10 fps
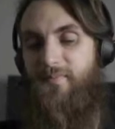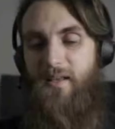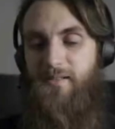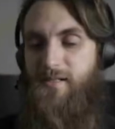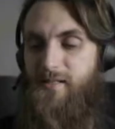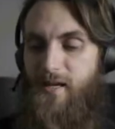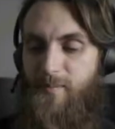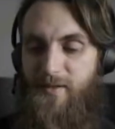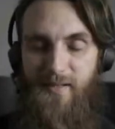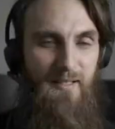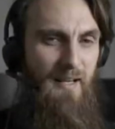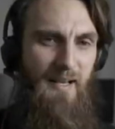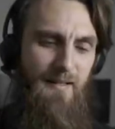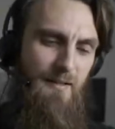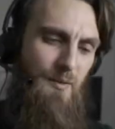It's just not my thing. Not
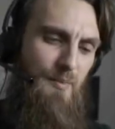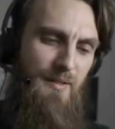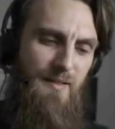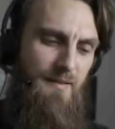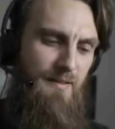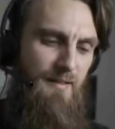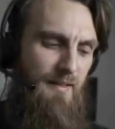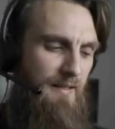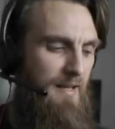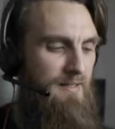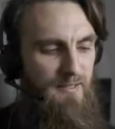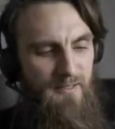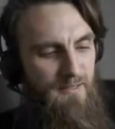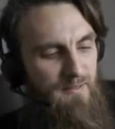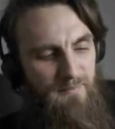hating on nobody or nothing like that. It's
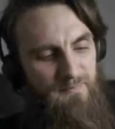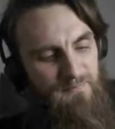just,